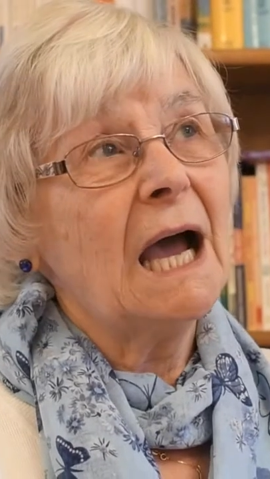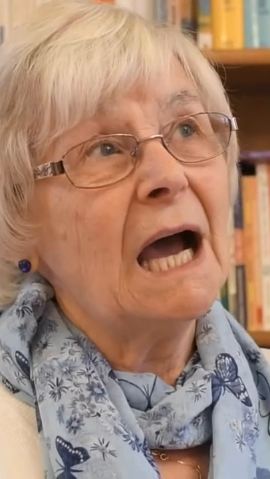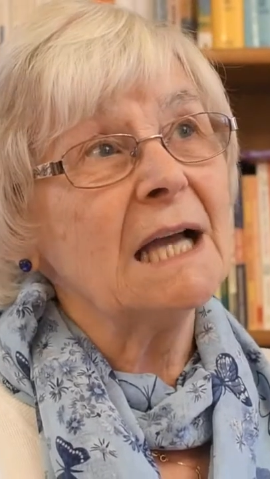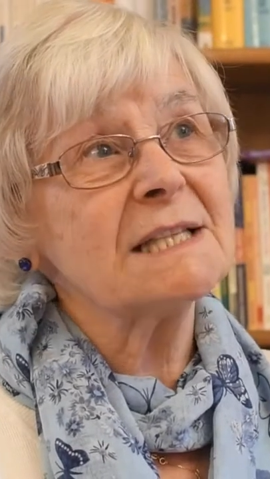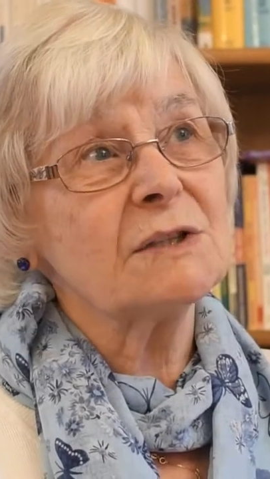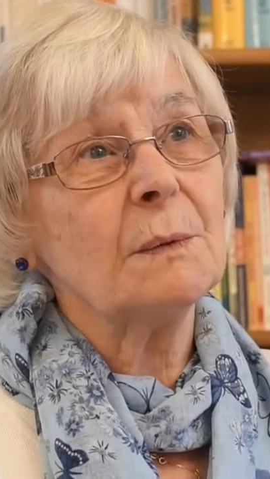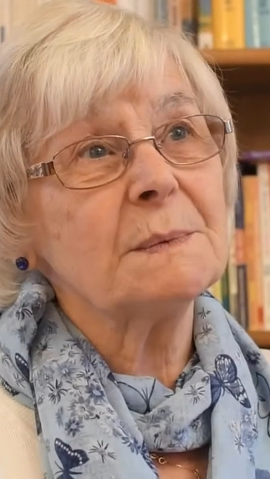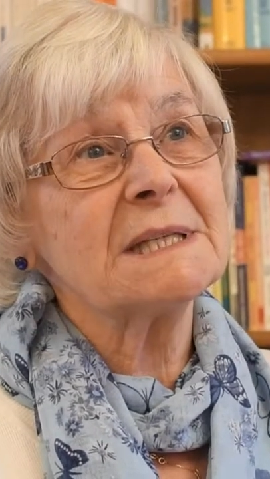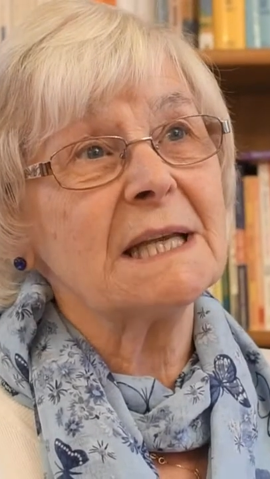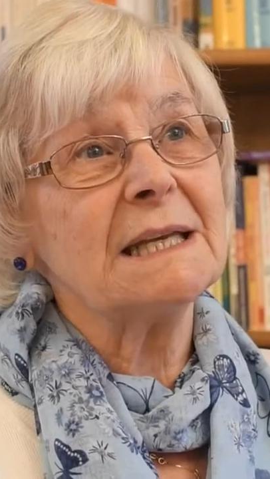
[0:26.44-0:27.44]
I
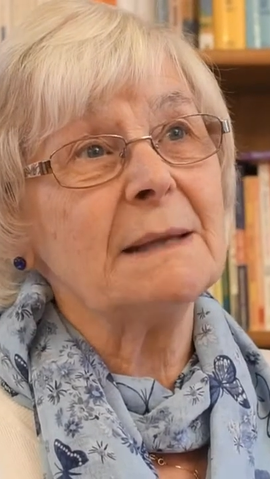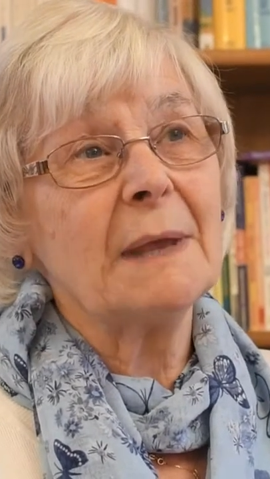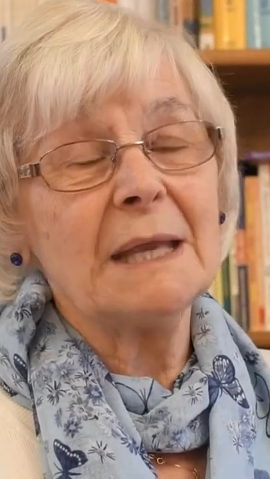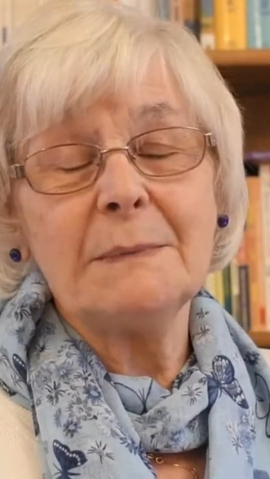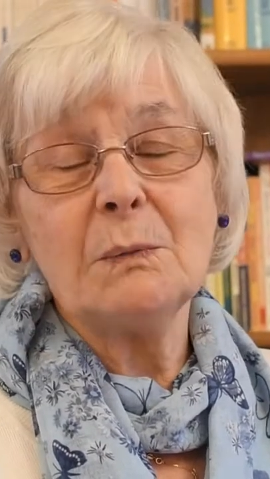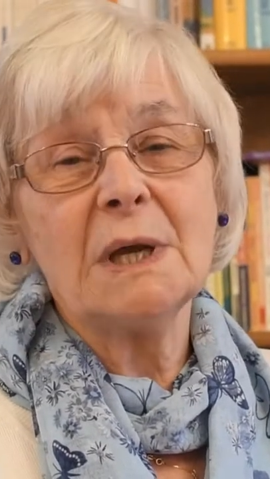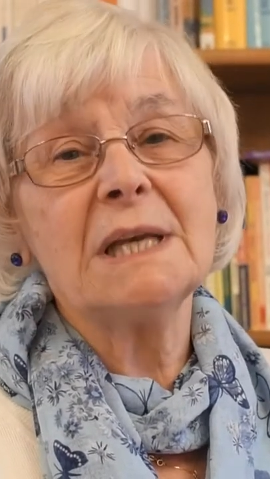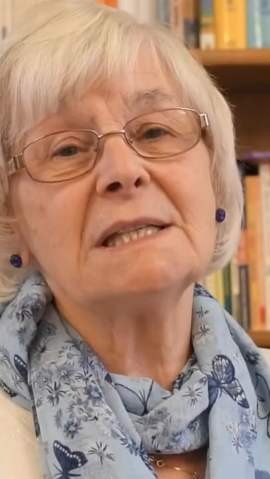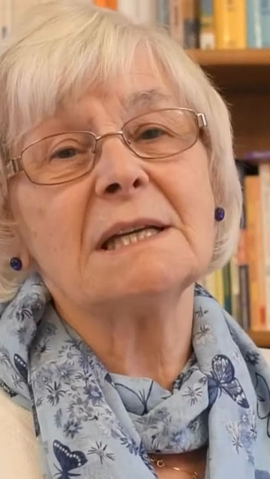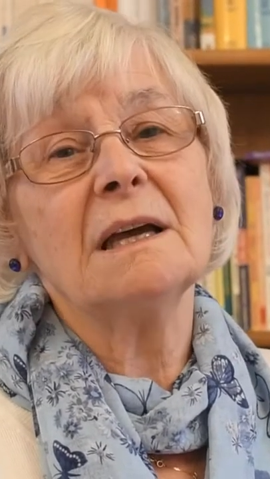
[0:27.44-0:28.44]
stopped and it made me
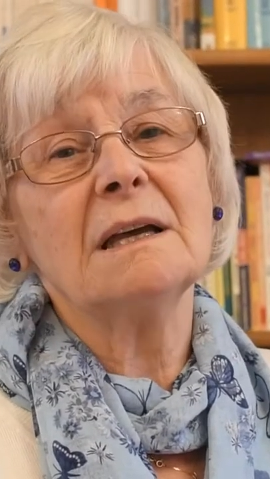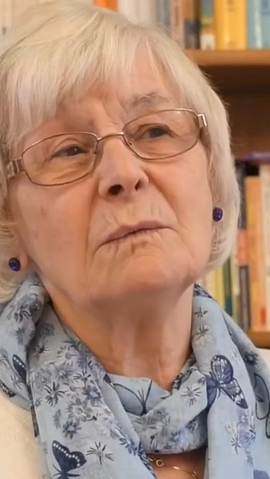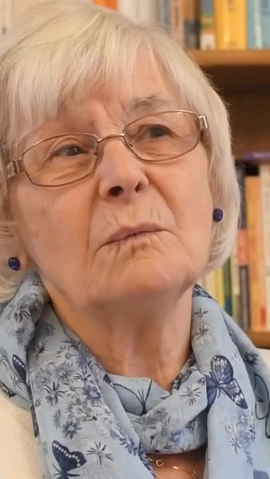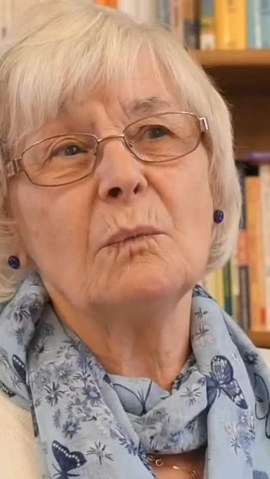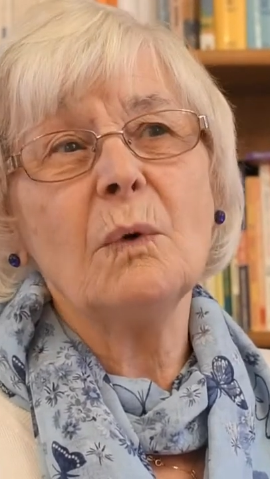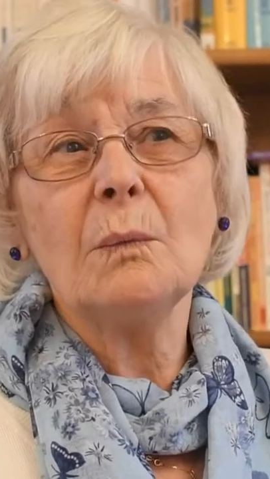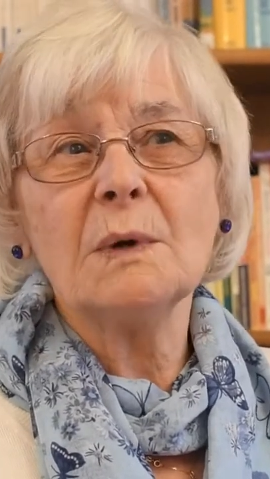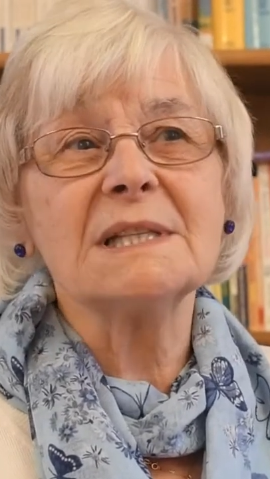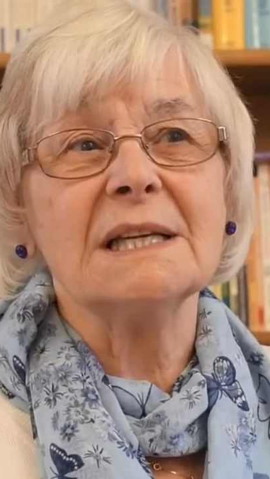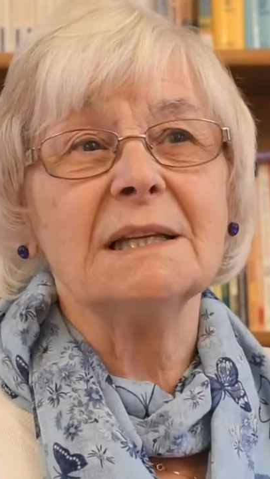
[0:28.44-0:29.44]
wonder, what
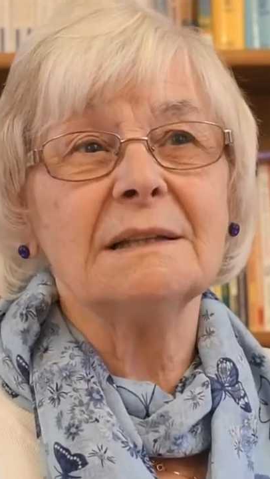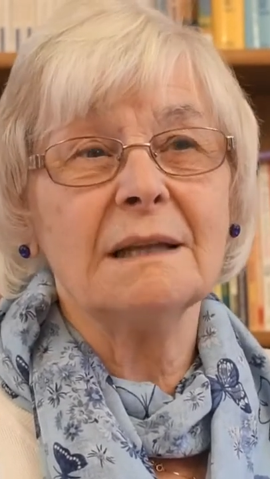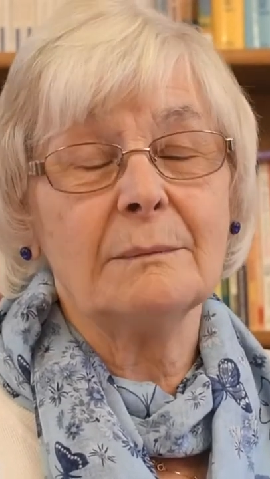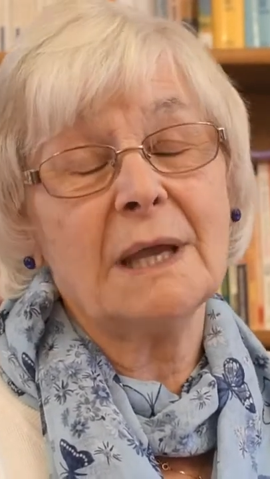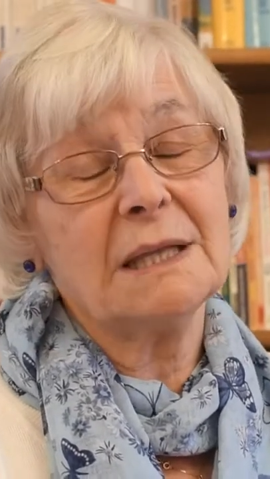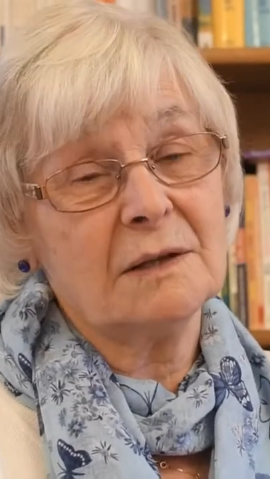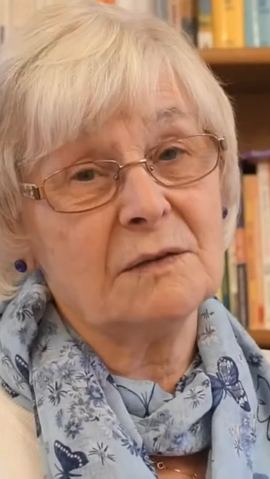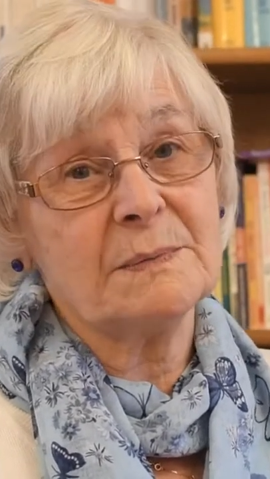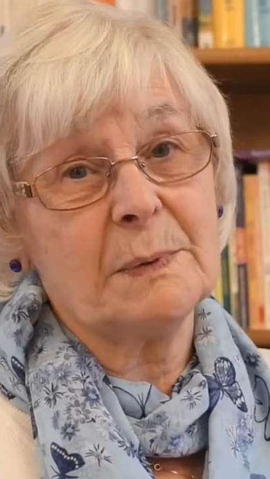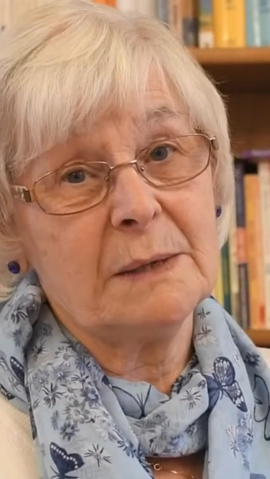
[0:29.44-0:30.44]
was it that made
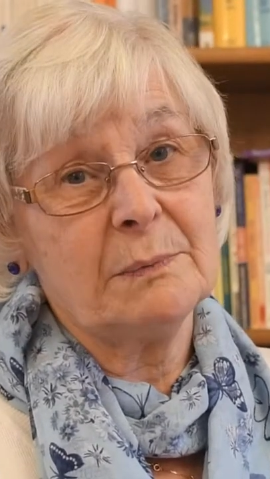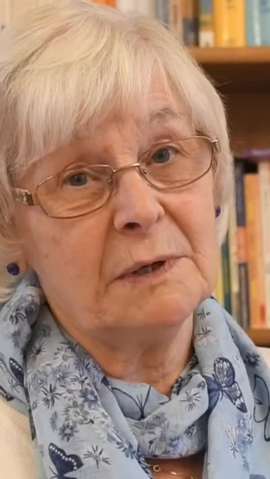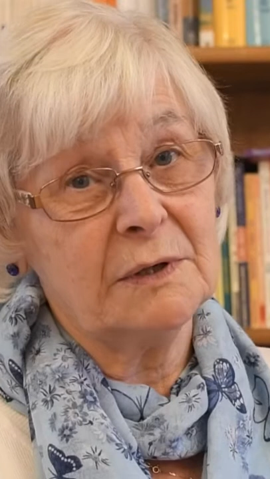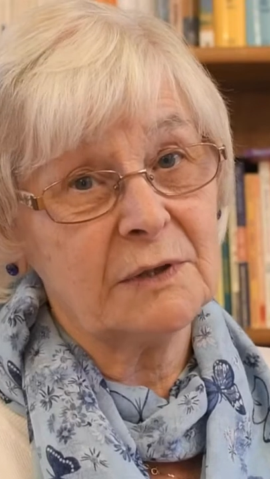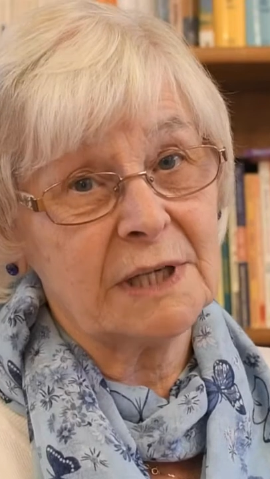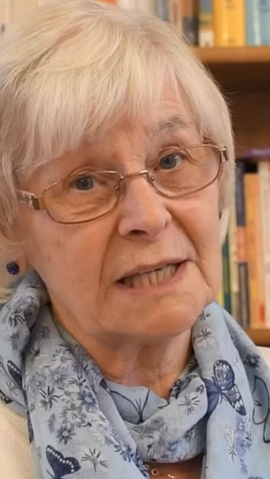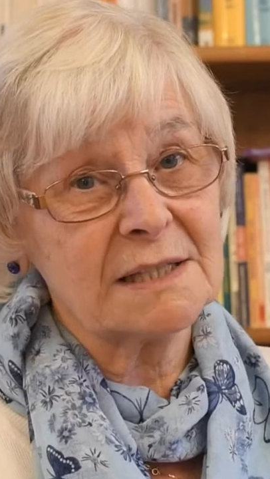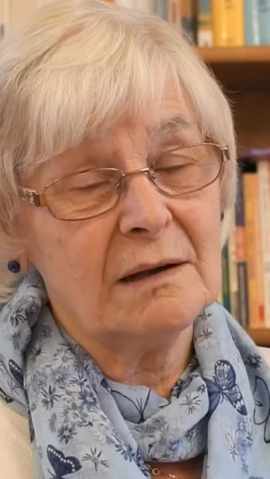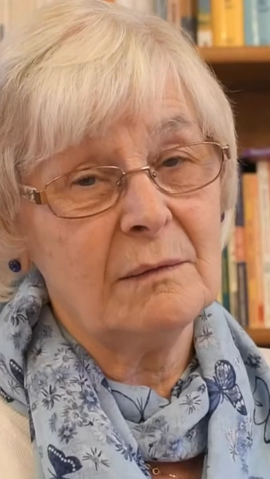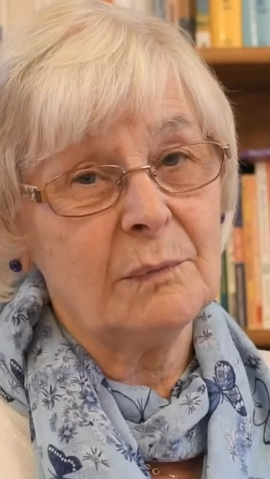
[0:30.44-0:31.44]
those people a good
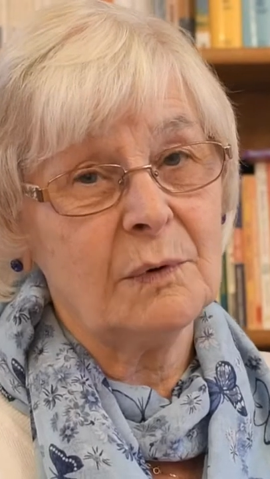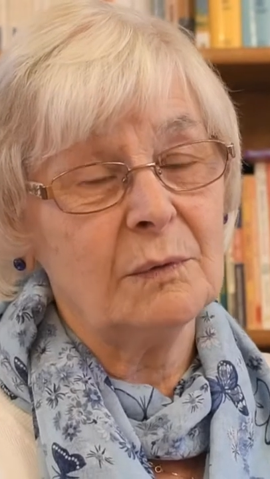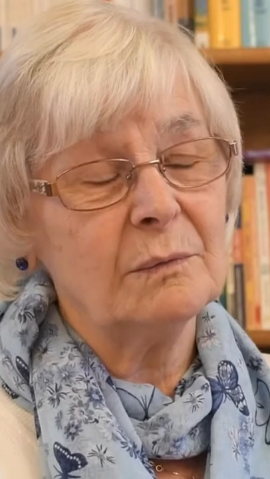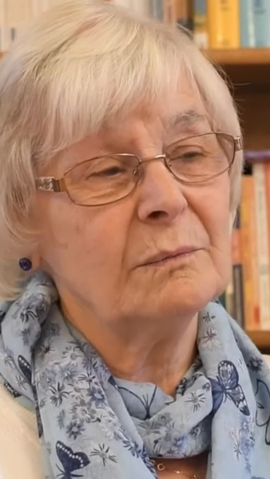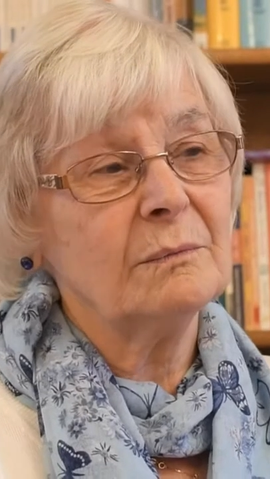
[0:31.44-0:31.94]
example?